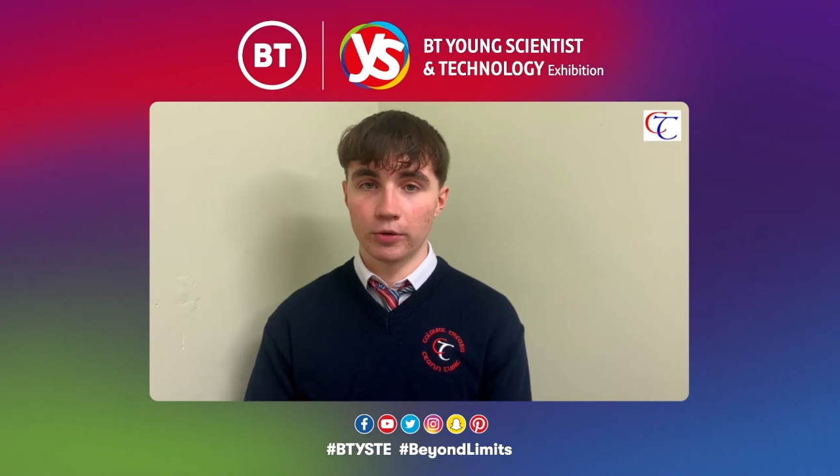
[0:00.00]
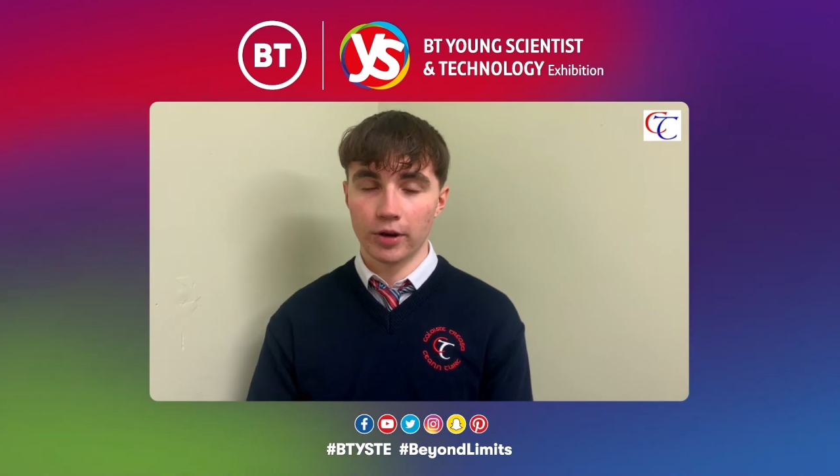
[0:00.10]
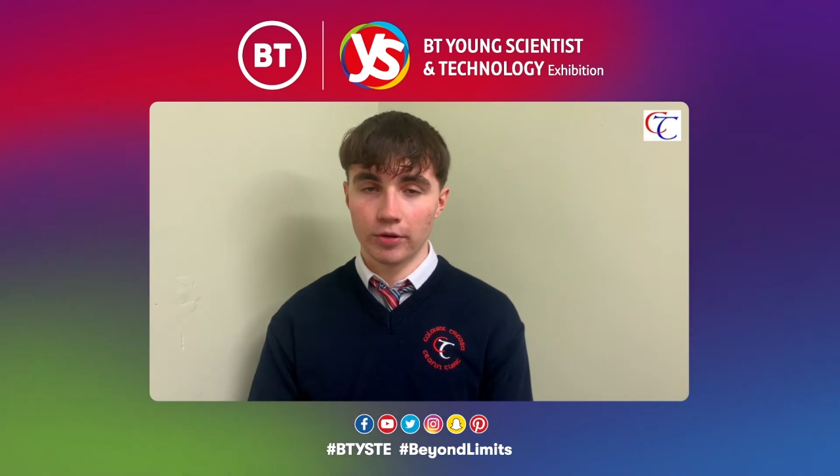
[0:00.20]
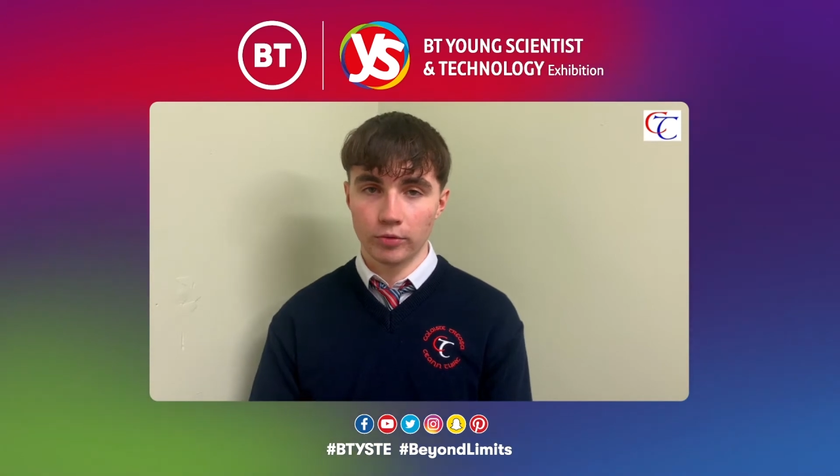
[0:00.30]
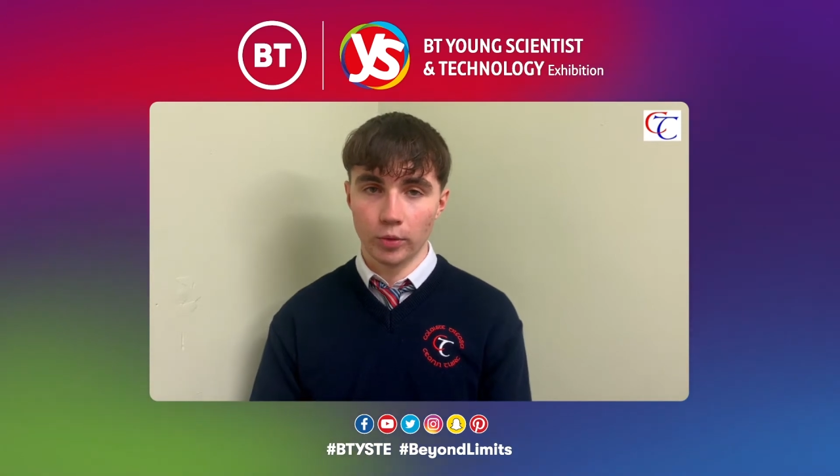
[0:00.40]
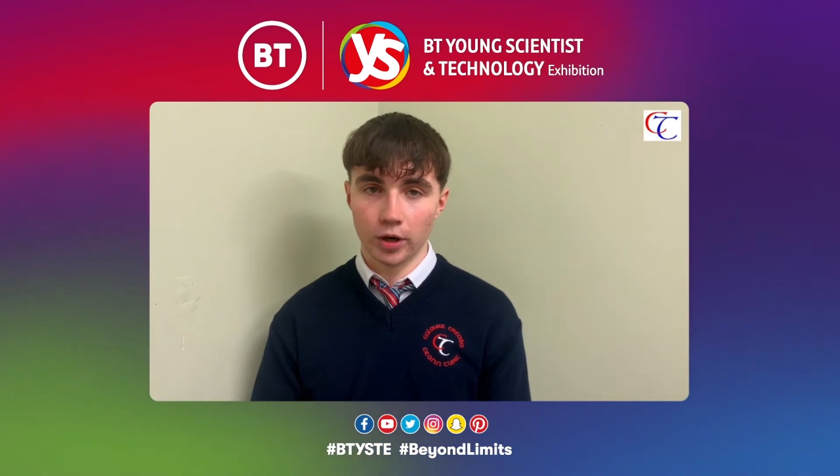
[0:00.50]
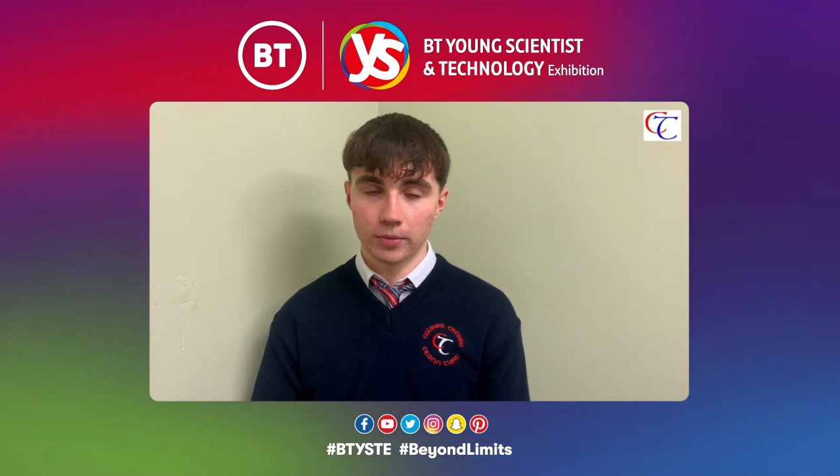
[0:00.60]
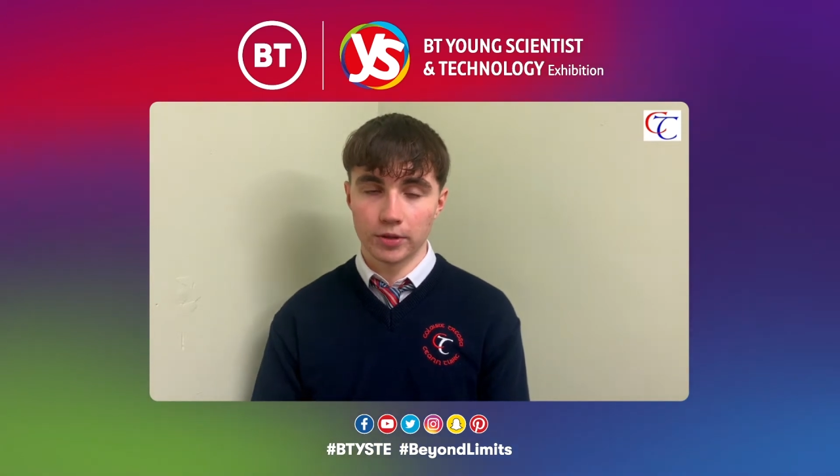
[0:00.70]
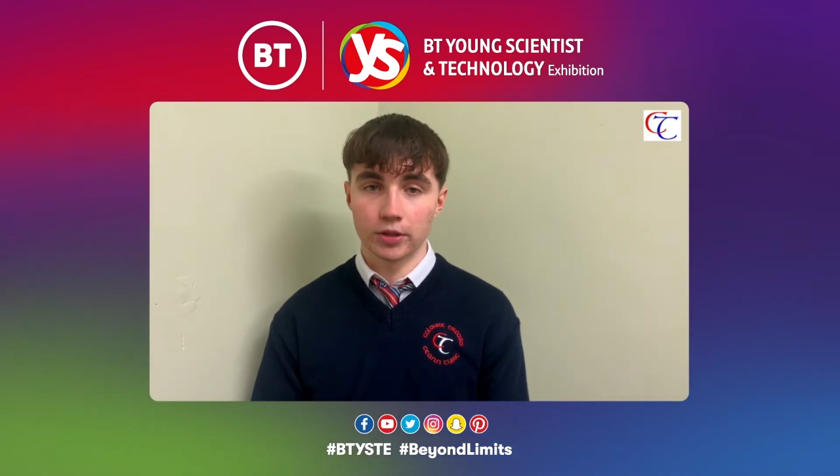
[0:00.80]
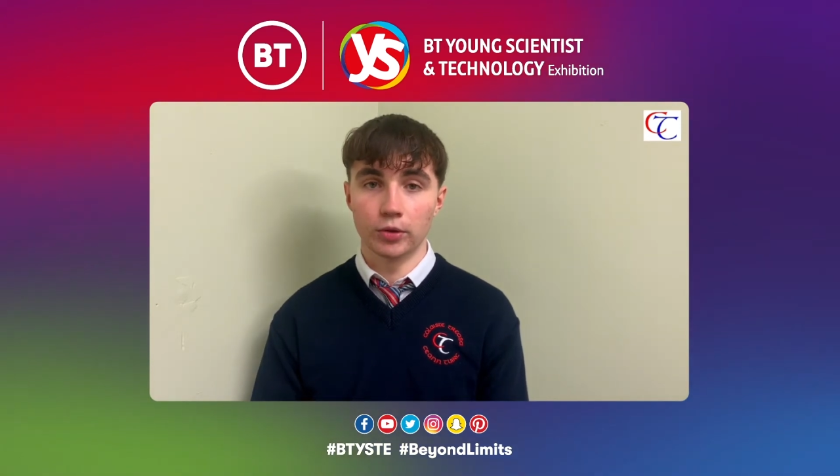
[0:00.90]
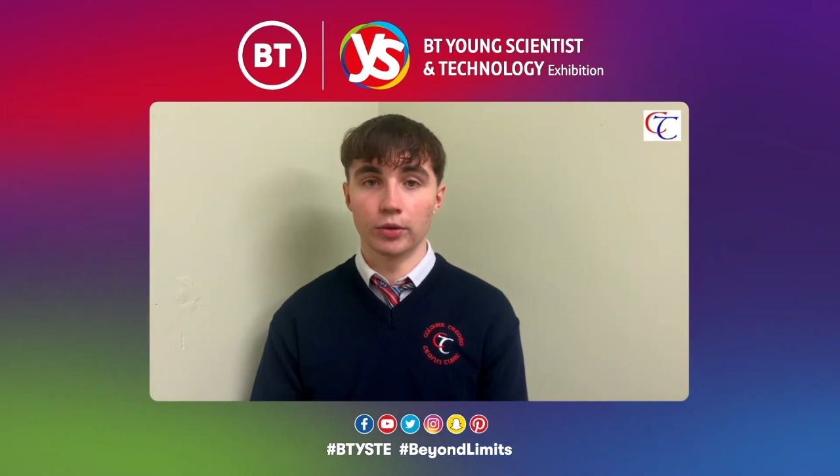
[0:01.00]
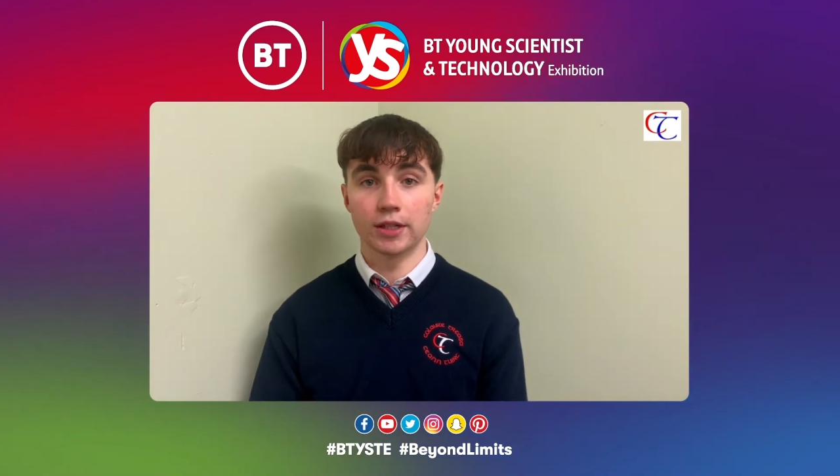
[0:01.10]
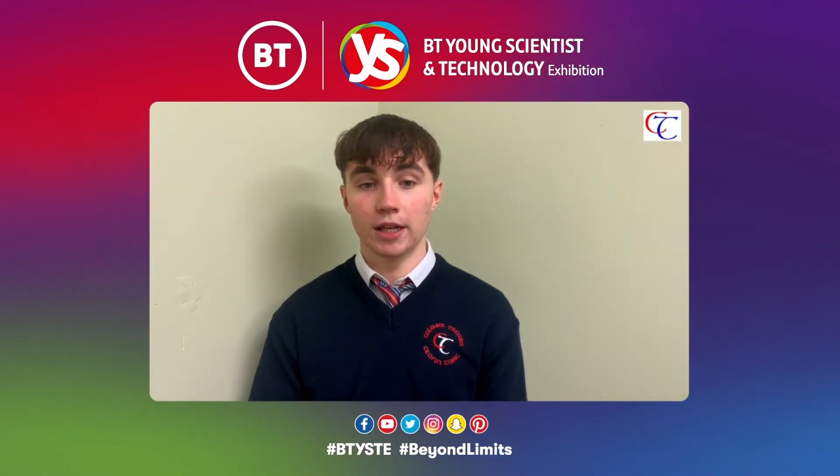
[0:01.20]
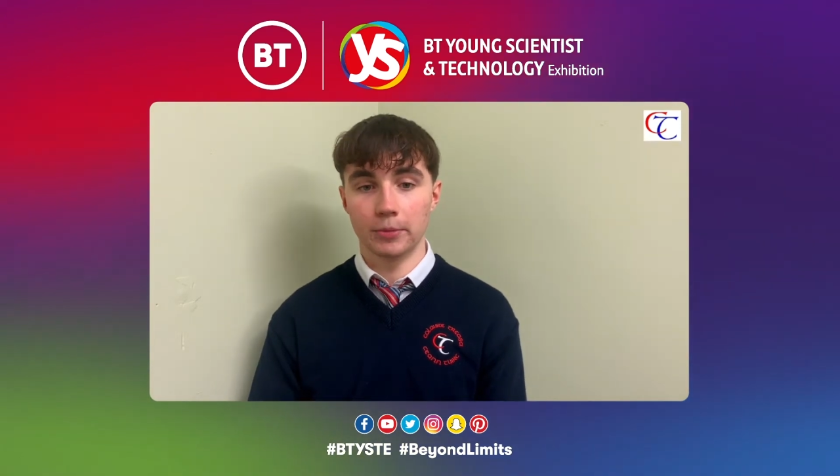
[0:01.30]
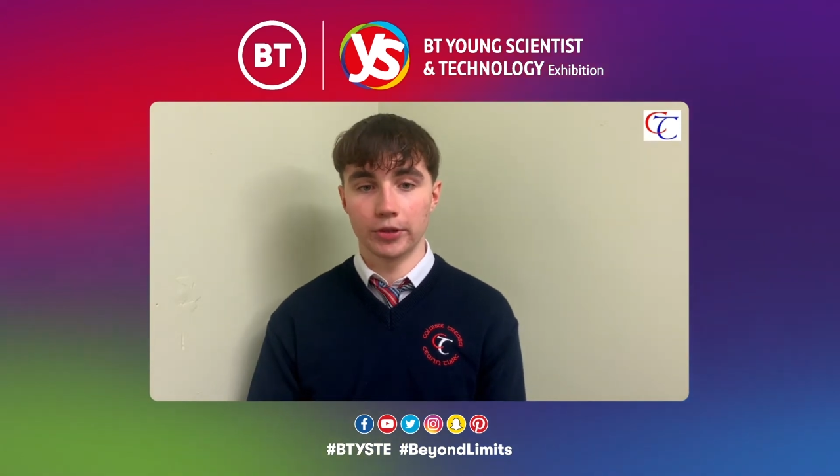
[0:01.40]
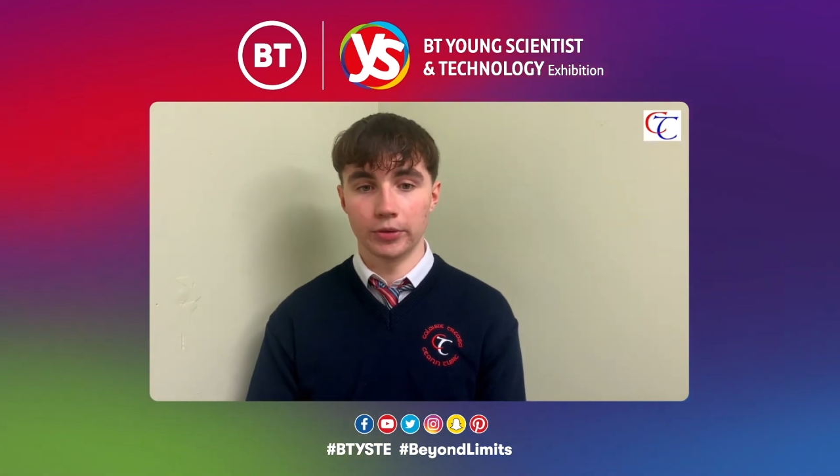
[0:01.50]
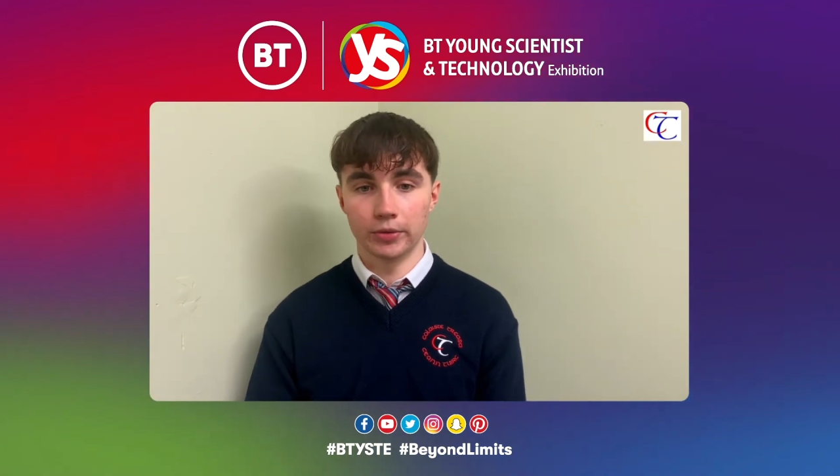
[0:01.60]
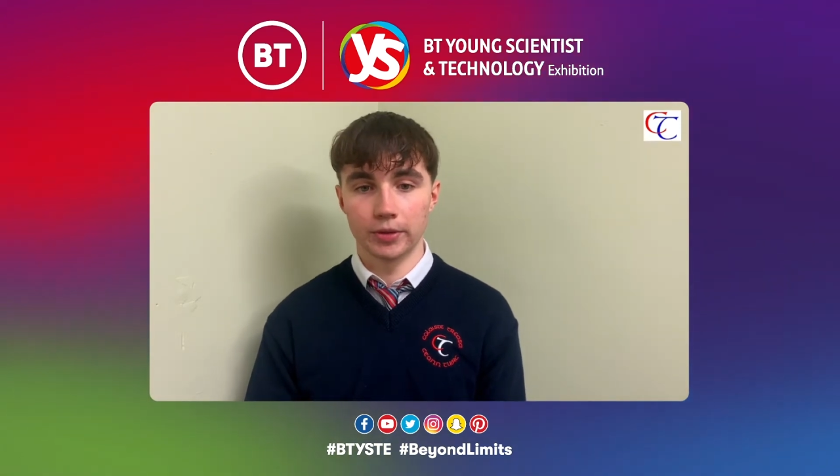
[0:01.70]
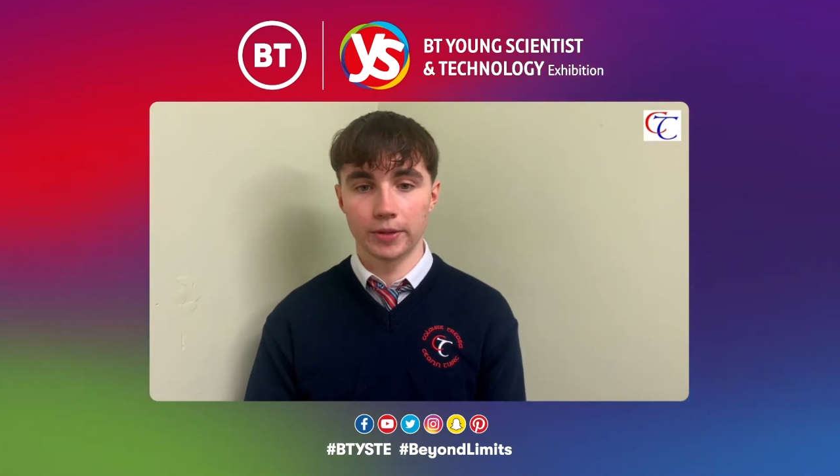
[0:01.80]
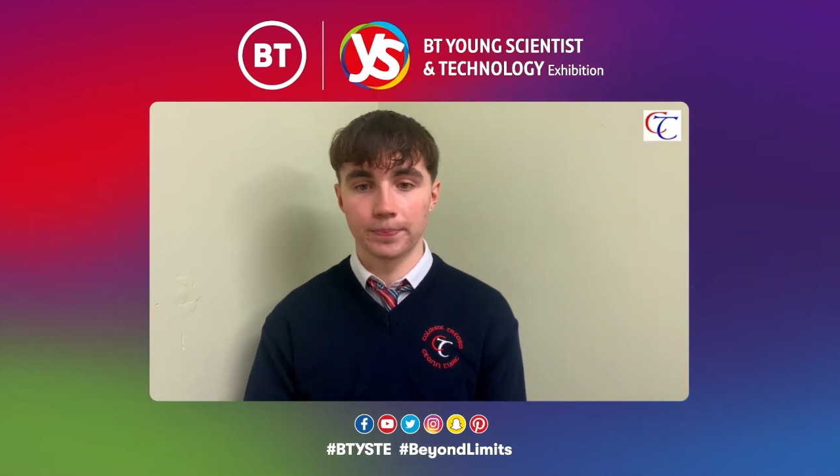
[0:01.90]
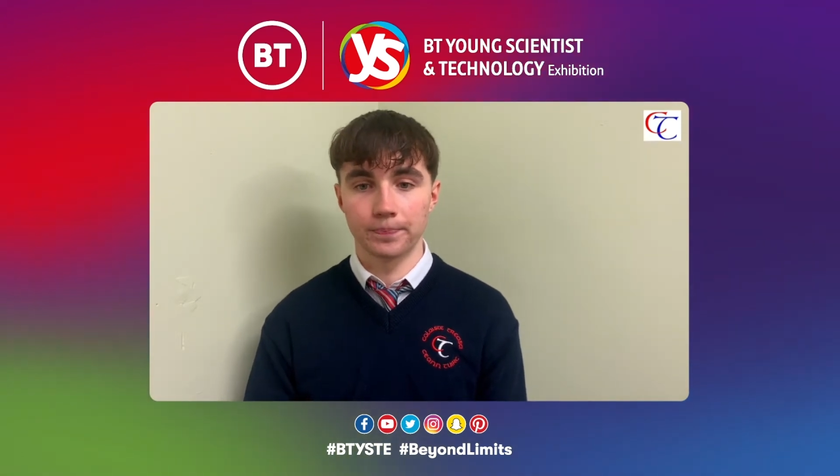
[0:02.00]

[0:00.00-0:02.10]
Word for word: roundworms known as nematodes.